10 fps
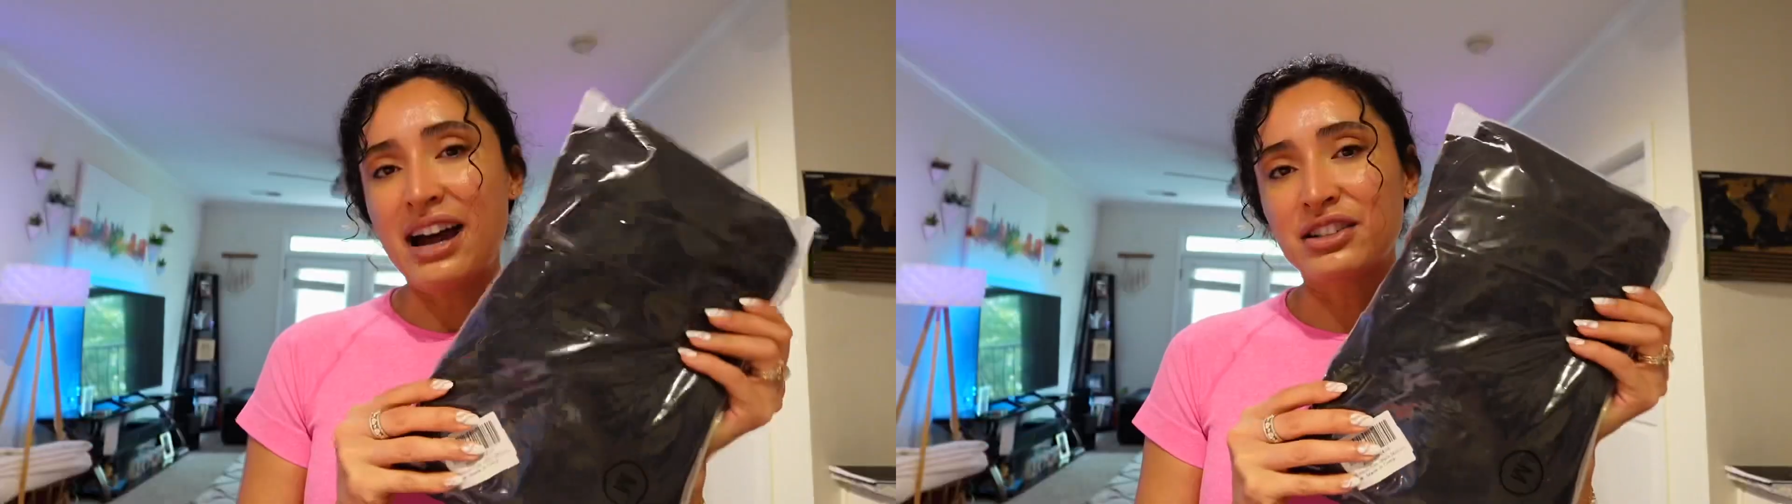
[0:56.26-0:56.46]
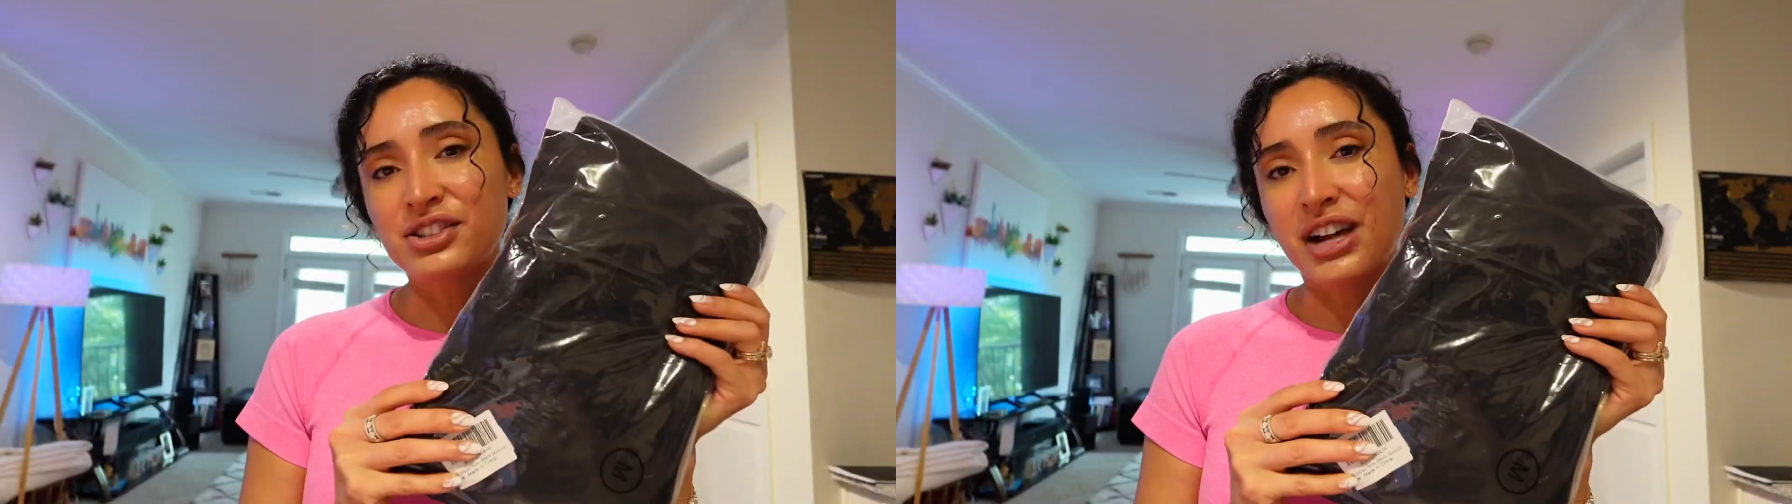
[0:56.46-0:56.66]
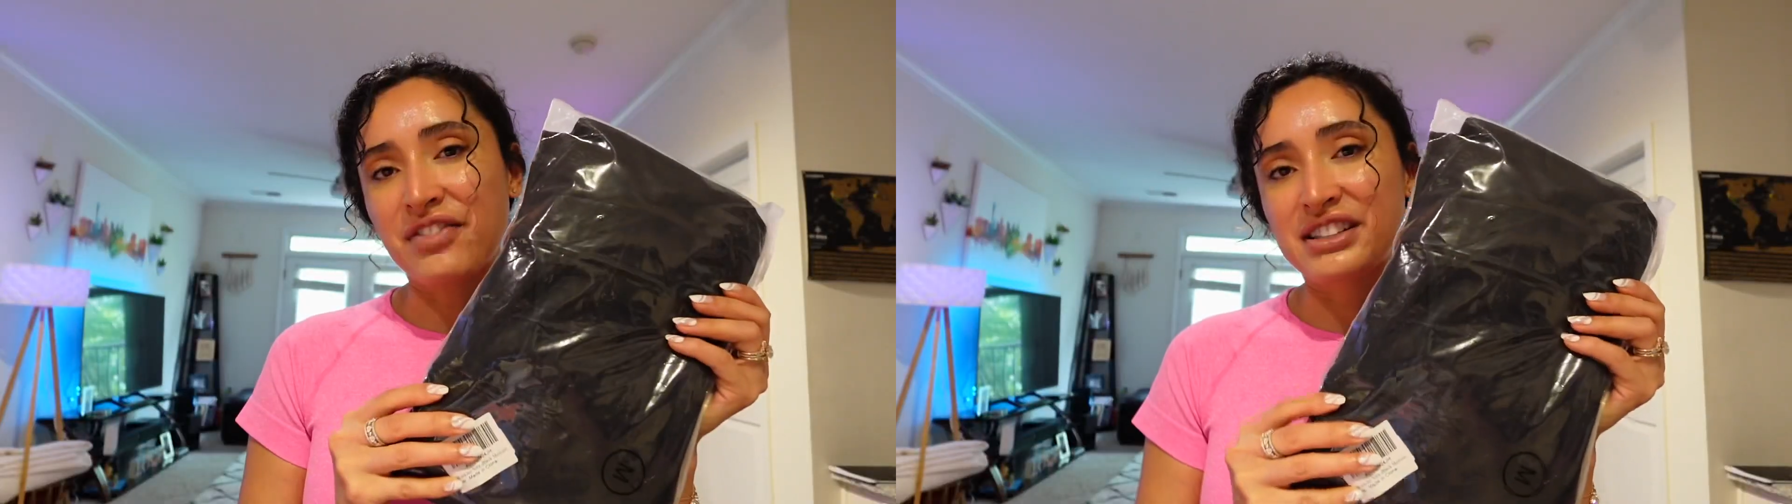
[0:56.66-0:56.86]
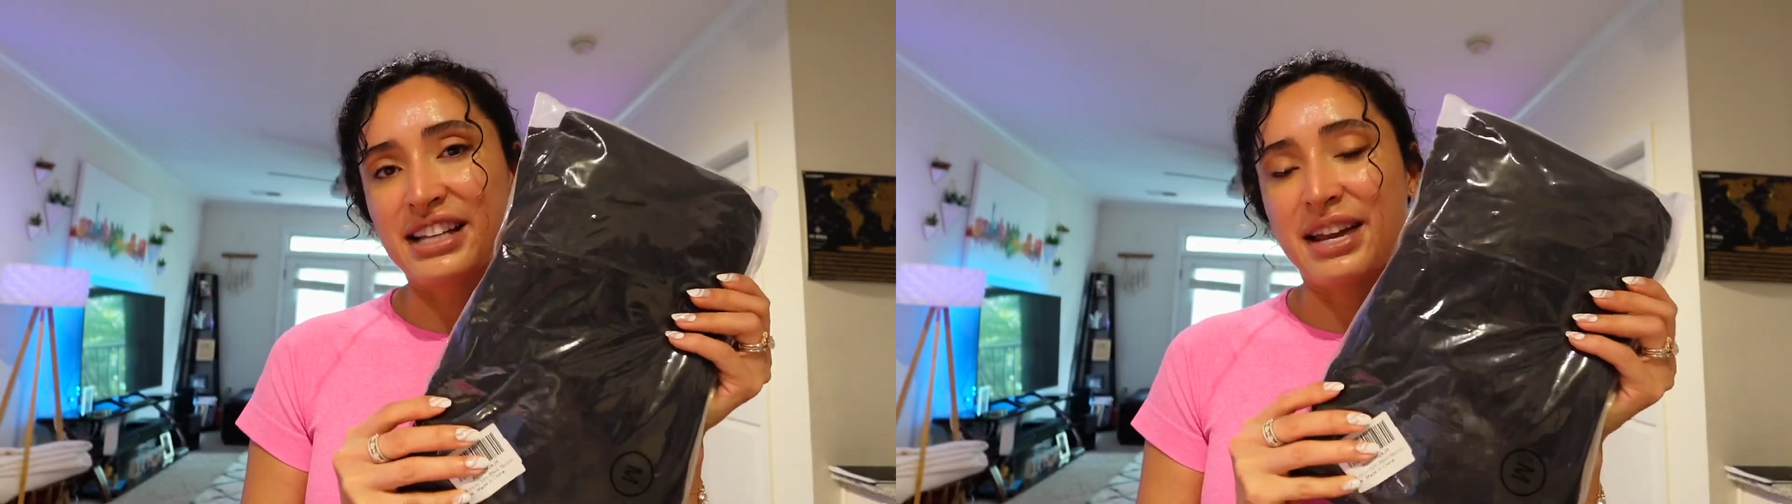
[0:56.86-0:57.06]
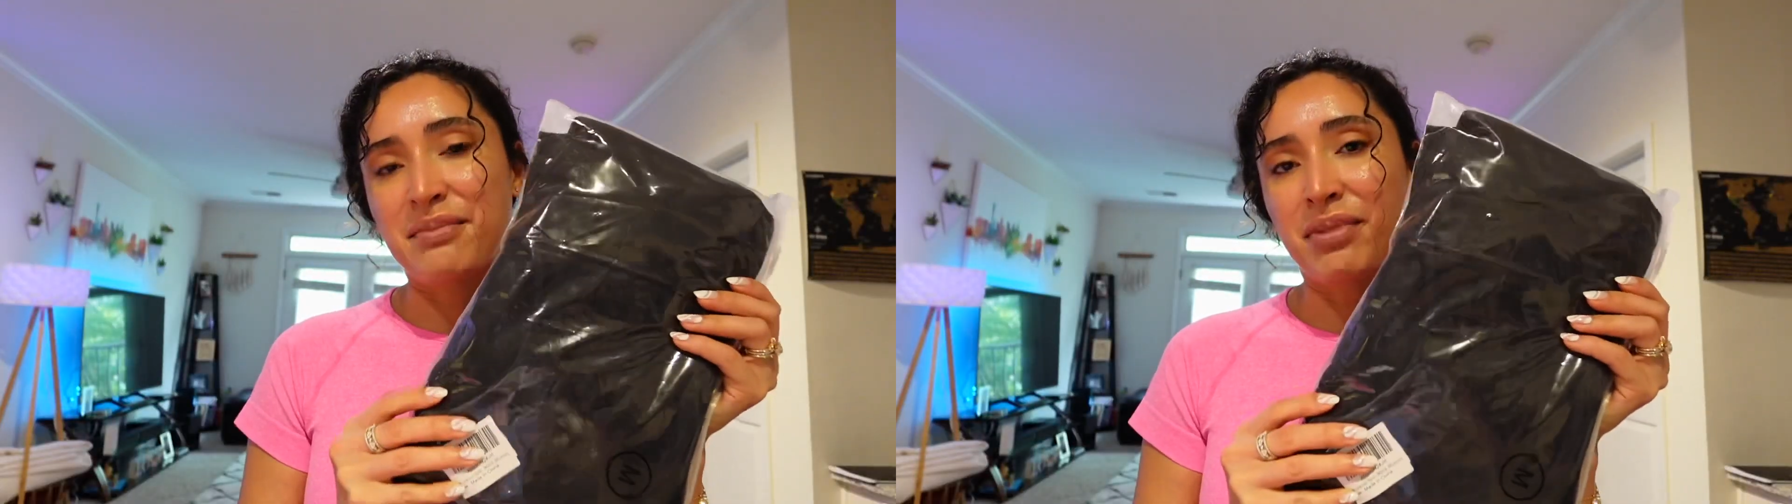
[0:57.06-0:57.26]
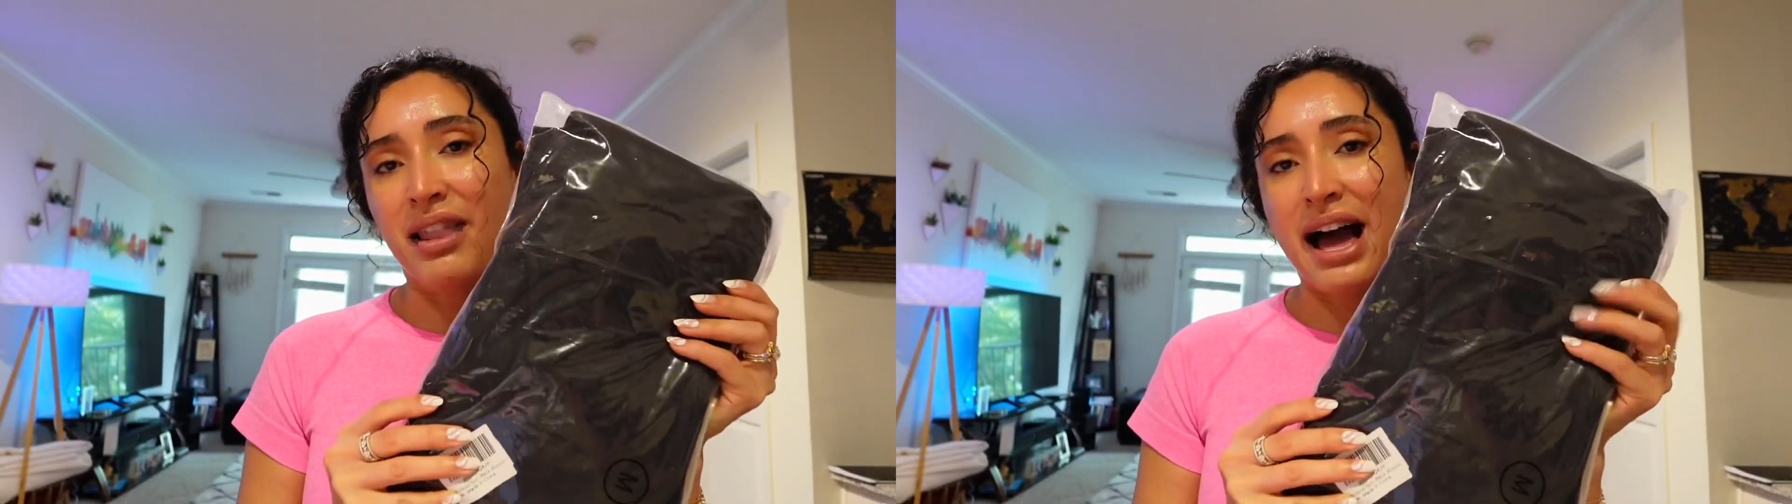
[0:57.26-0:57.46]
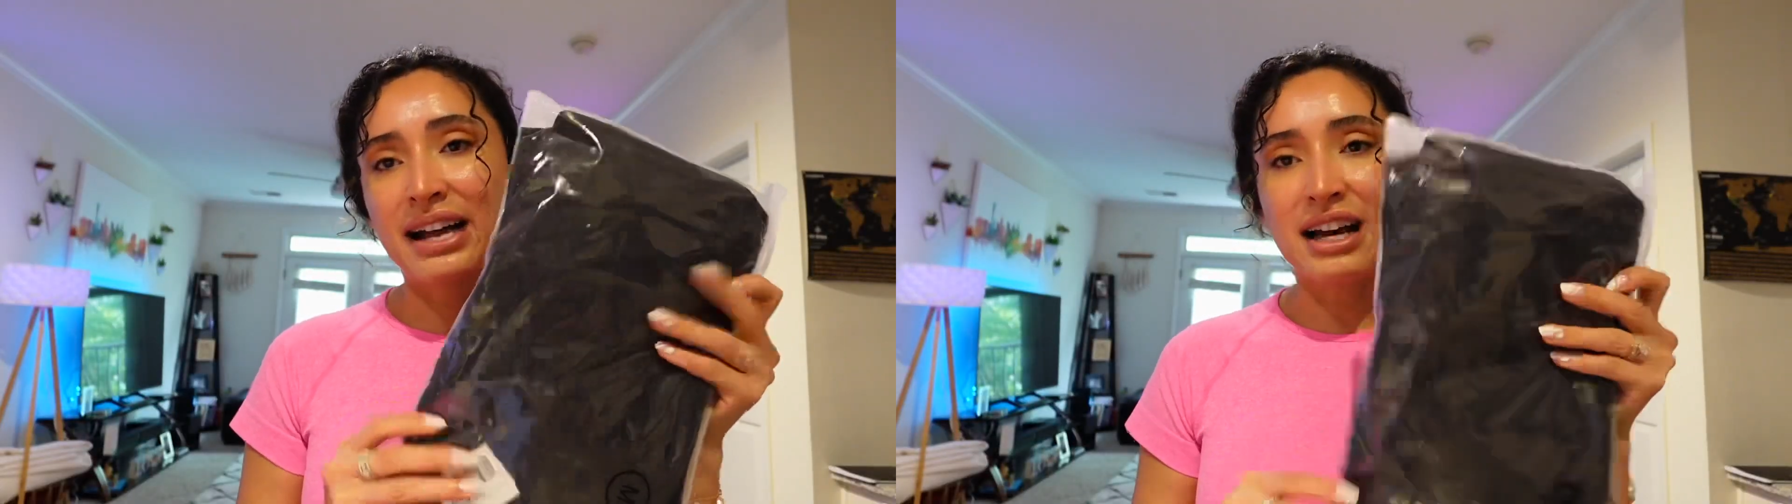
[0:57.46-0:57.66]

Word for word: I also got the set in black.